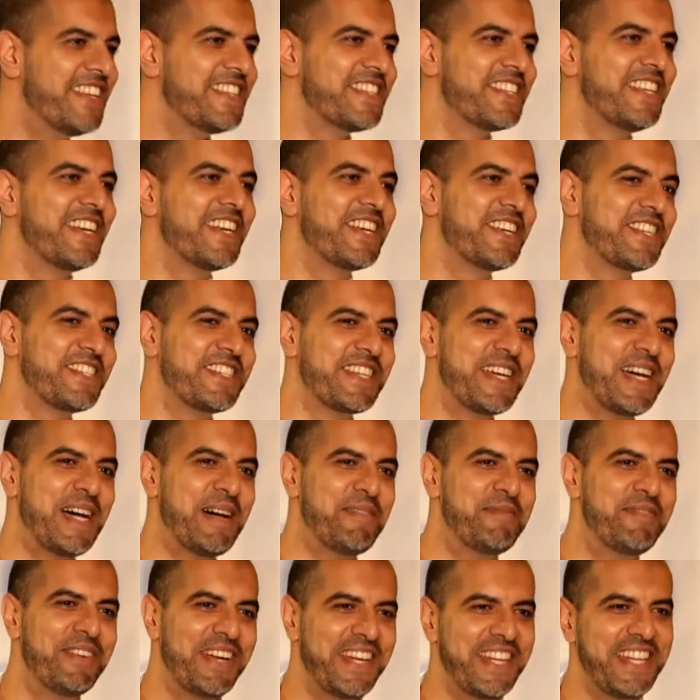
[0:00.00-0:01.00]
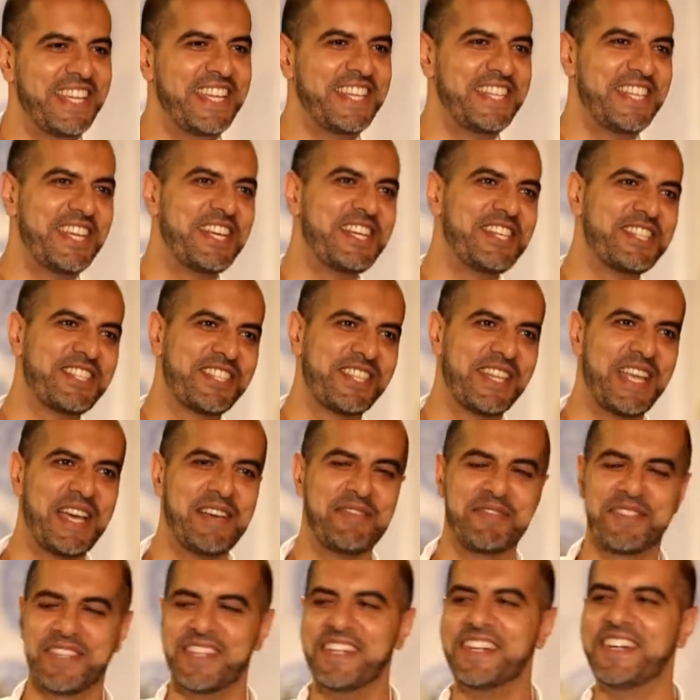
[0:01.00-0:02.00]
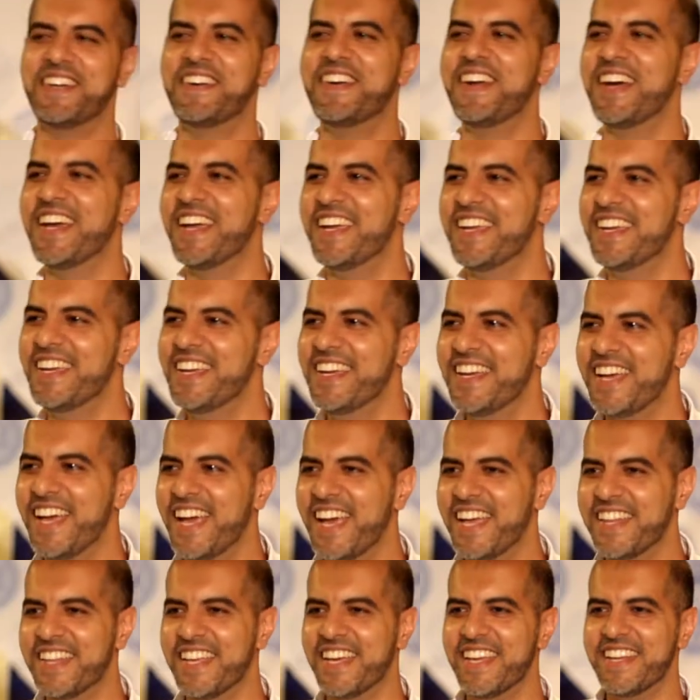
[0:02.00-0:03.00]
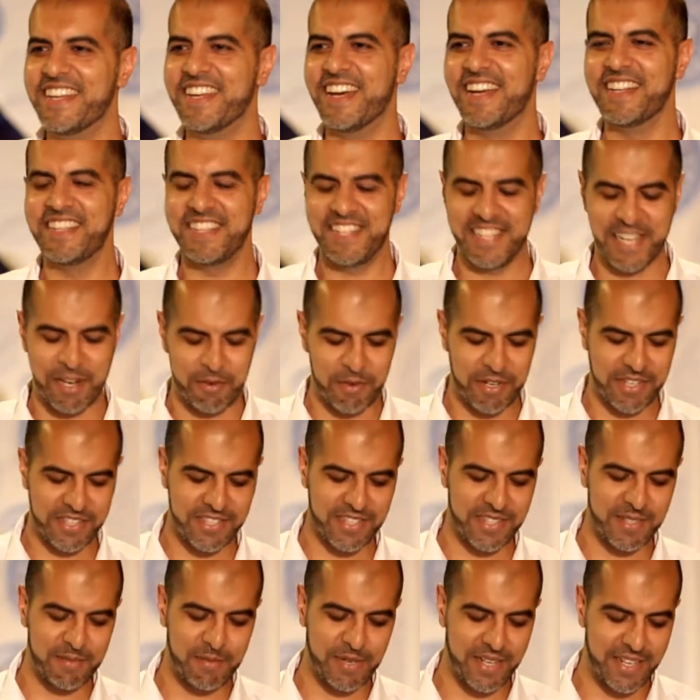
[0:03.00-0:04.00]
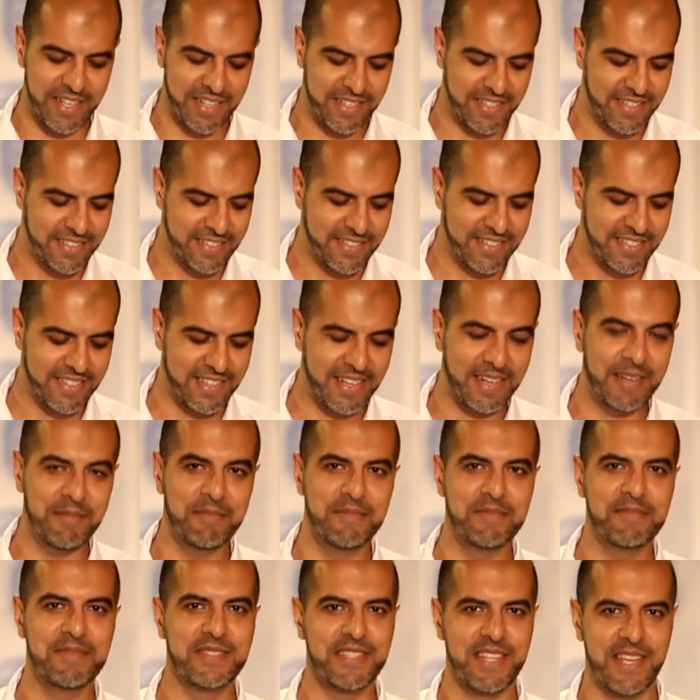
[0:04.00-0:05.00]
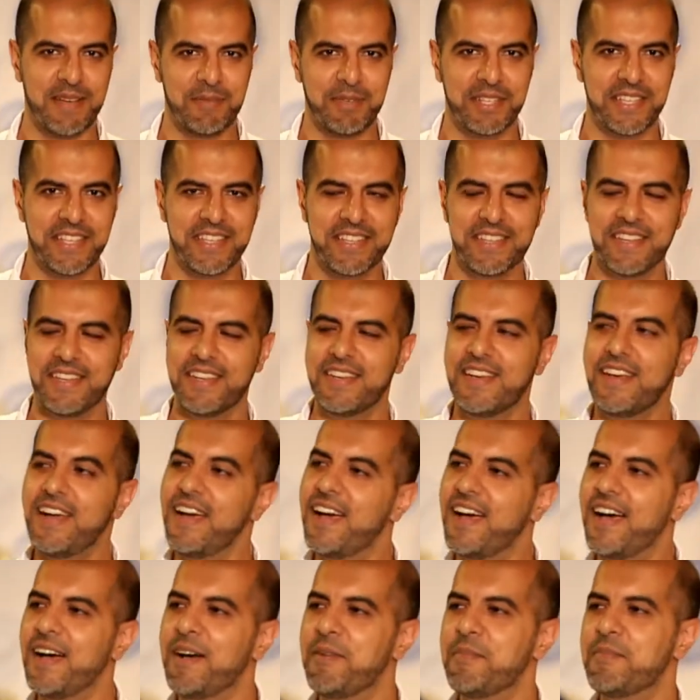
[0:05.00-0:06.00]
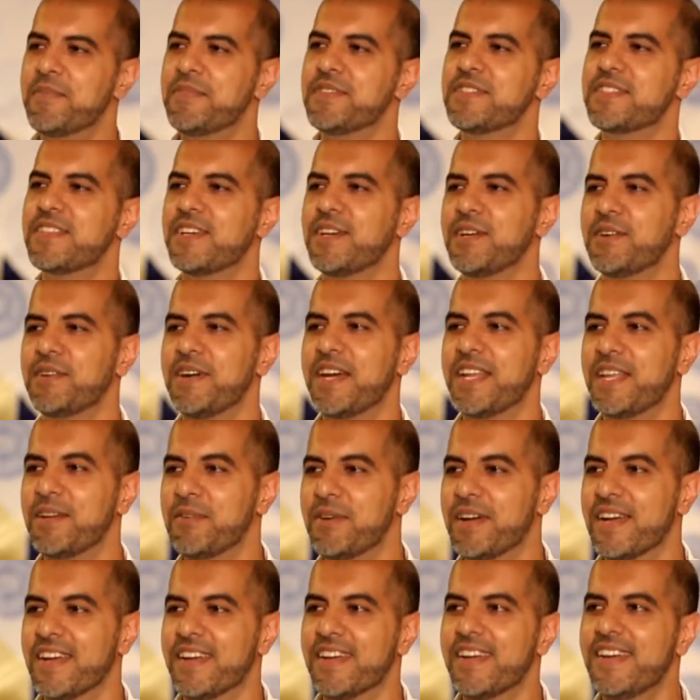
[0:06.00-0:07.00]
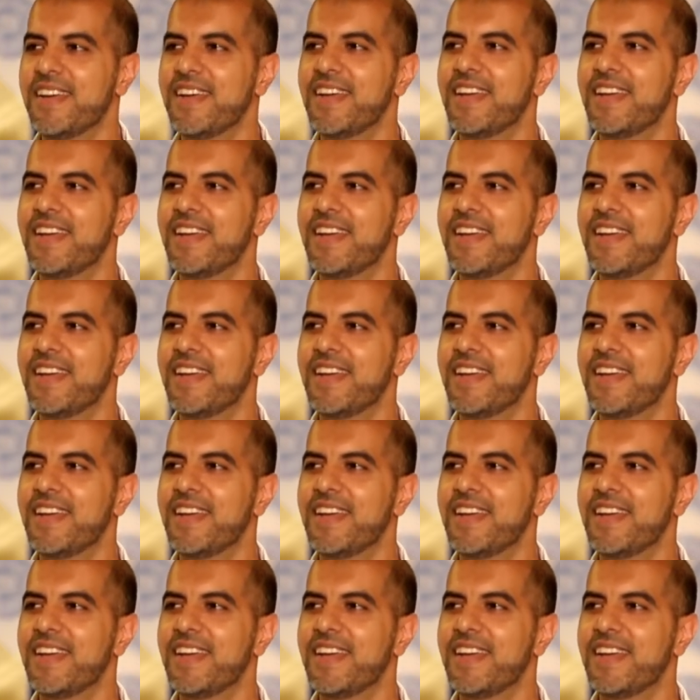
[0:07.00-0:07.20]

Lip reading: He's like, "Good job," right? Then he just left, right? And then Ali now works in Dubai. Salam Ali. So anyway,